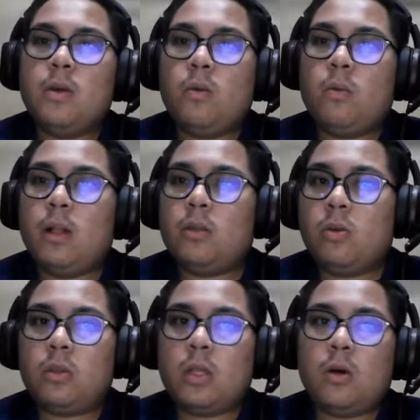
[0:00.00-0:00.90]
while
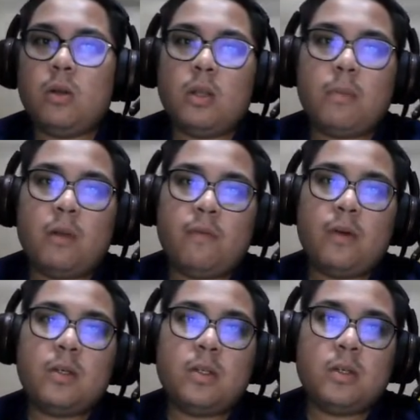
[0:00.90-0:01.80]
Toyota only
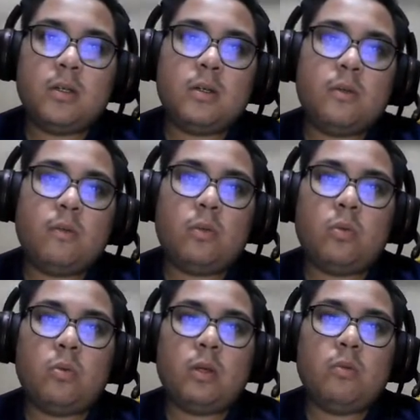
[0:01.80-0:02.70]
manufactured
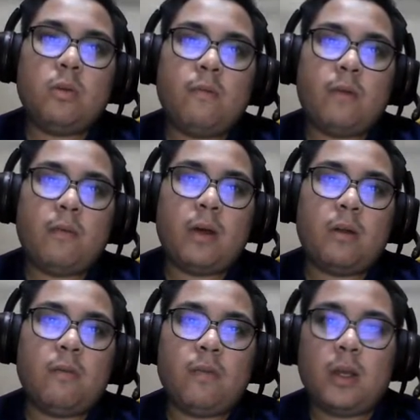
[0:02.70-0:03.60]

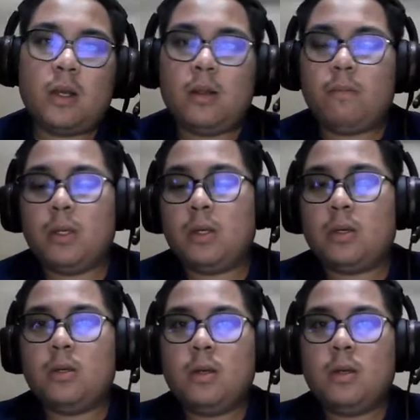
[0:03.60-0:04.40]
2,500 vehicles per year.